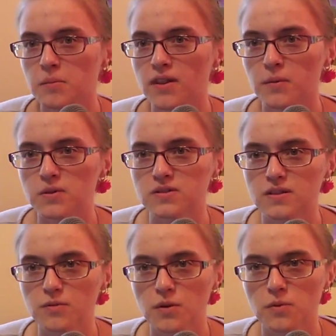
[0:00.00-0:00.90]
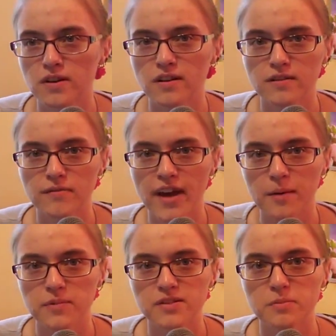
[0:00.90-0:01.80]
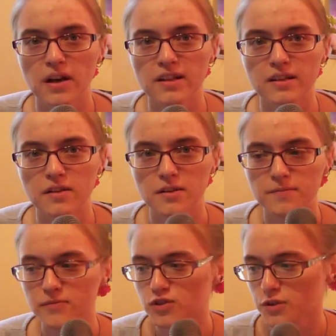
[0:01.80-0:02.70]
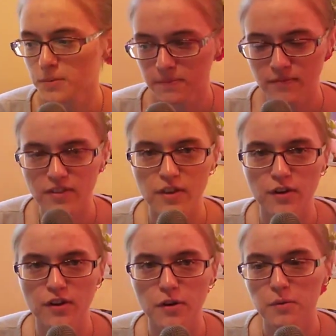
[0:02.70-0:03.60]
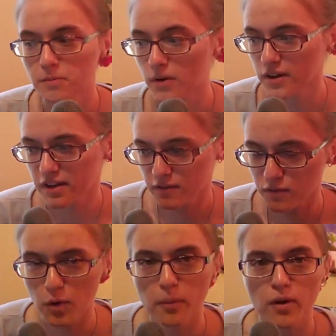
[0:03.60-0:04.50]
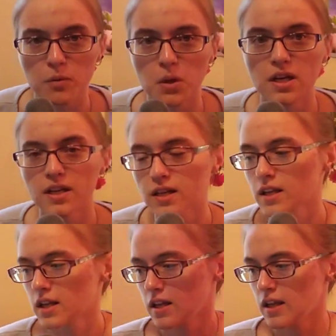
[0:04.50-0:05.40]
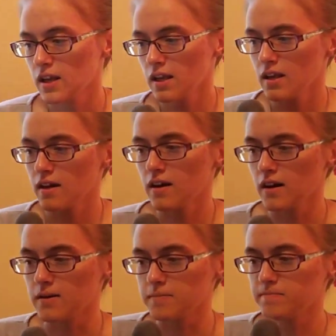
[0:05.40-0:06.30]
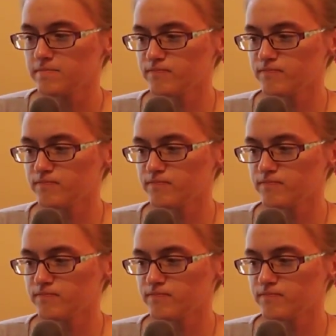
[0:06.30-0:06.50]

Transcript: That wasn't a real happy smile either. So, there you go. Mark it. 4.1.